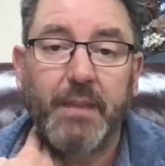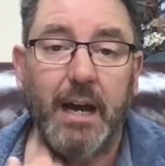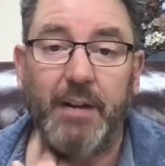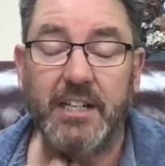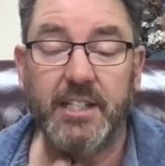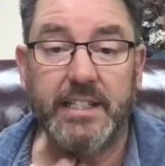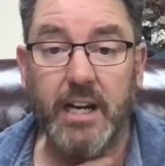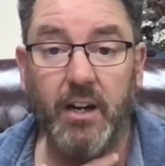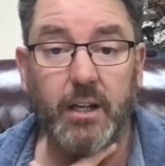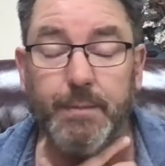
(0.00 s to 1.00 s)
I'm actually
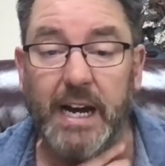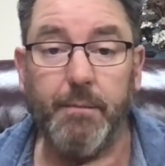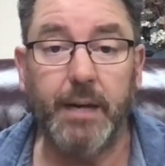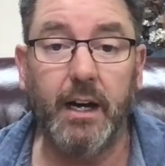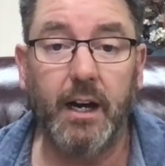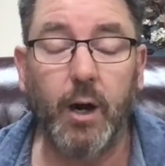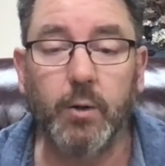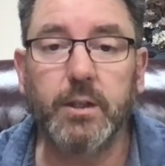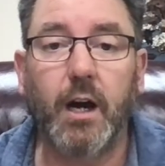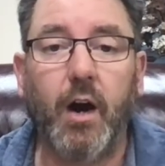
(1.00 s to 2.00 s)
talking about my
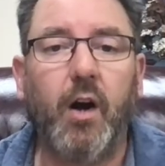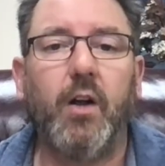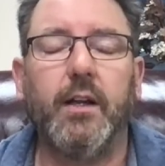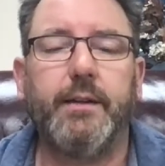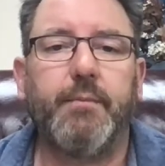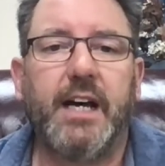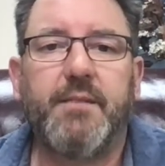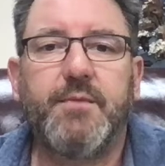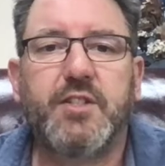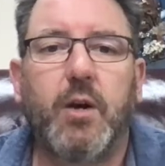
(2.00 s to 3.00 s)
own call in my
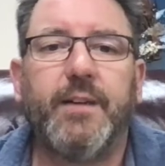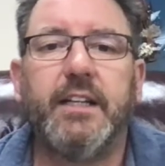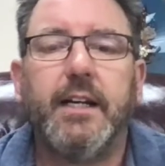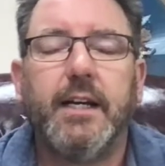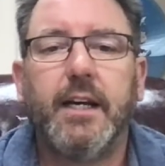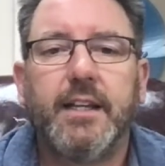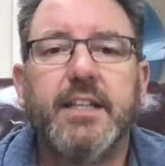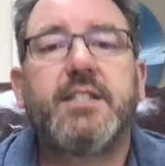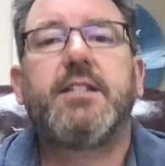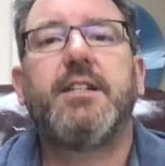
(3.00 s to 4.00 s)
sermon
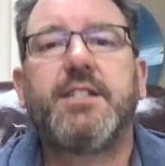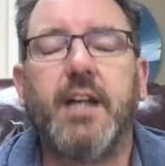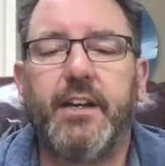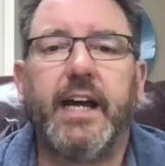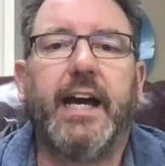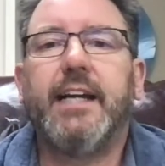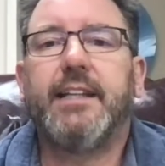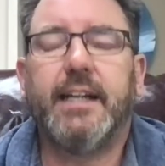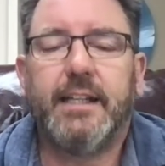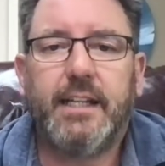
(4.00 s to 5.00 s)
this Sunday,
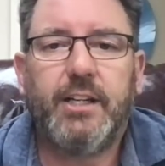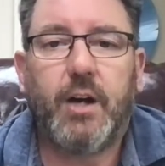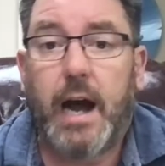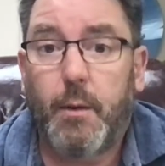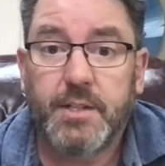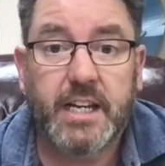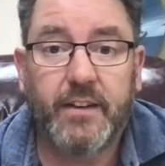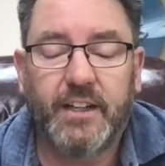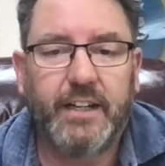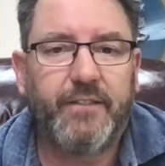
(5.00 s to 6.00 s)
that, you know, I was
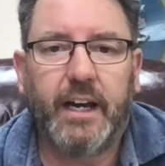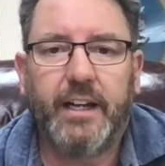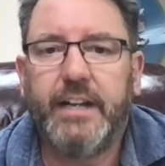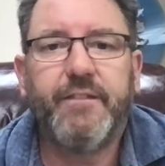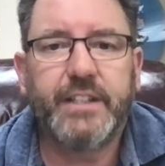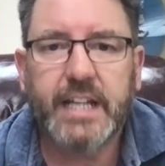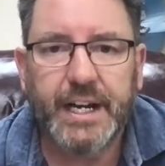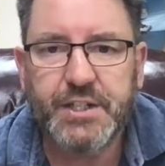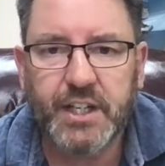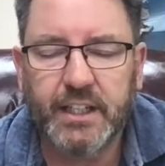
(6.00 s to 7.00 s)
given an
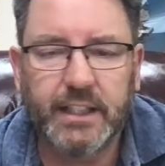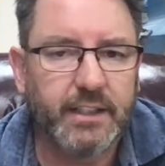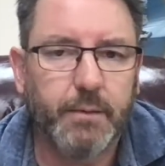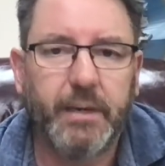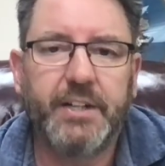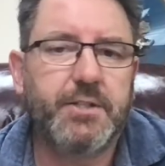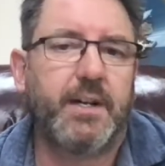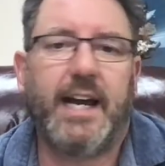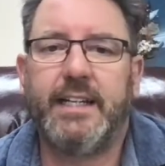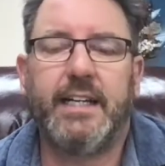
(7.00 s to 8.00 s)
invitation into
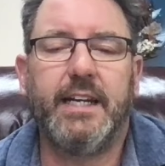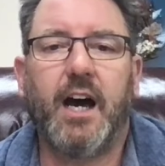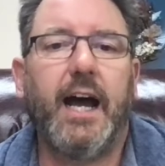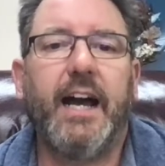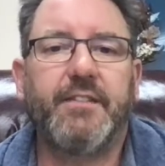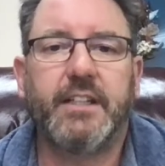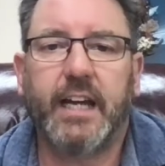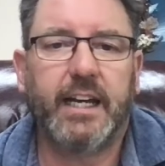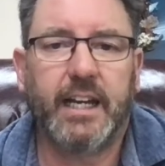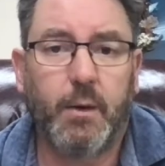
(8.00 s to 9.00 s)
ministry. I did not have to
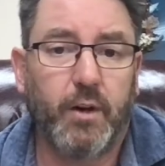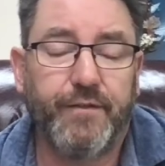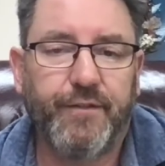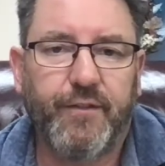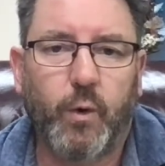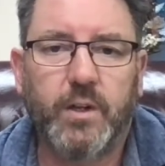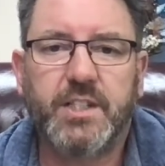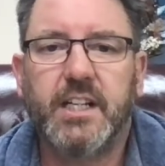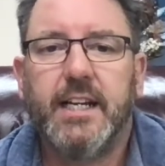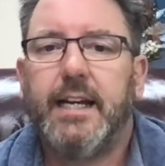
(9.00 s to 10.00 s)
take it. I wasn't forced
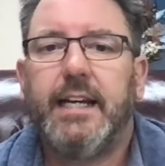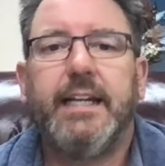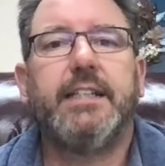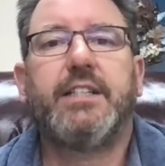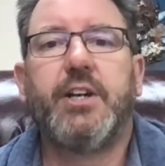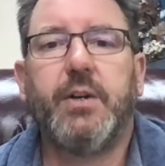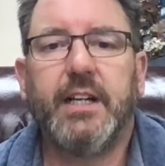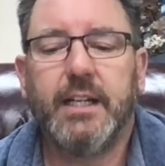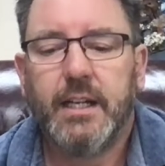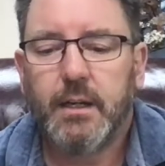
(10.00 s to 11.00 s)
into
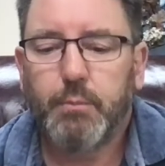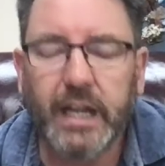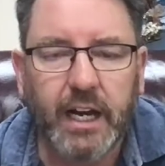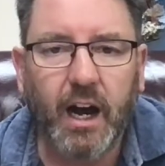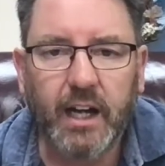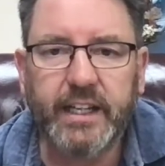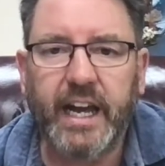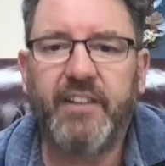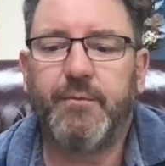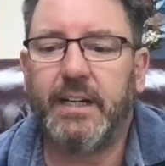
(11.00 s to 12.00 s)
it, but God
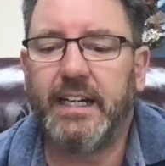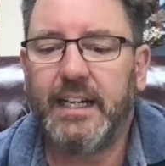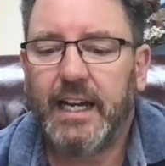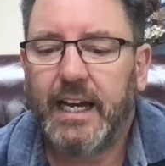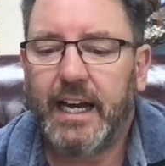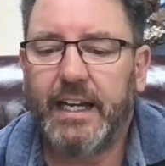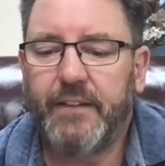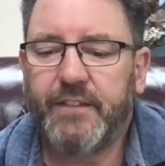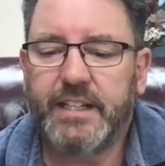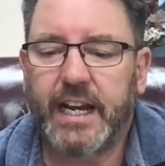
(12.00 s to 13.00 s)
gave me an
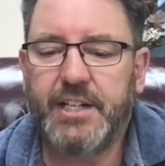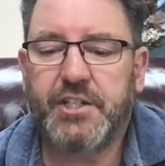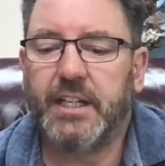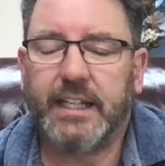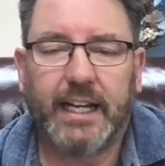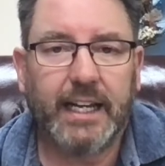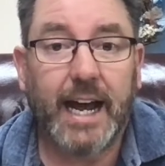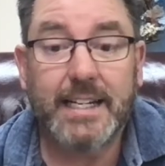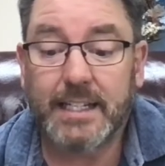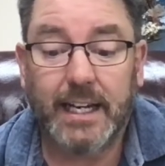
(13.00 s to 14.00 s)
invitation, and
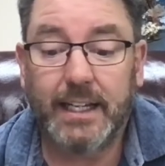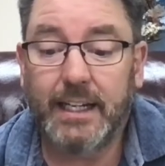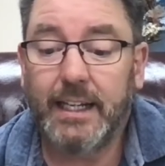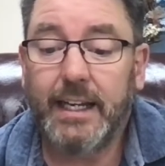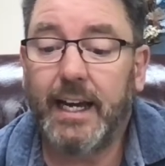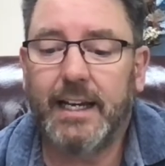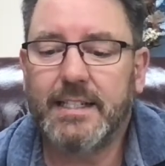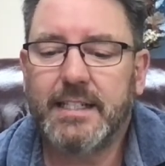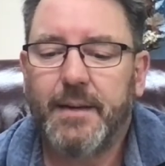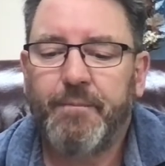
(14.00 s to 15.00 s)
I said yes.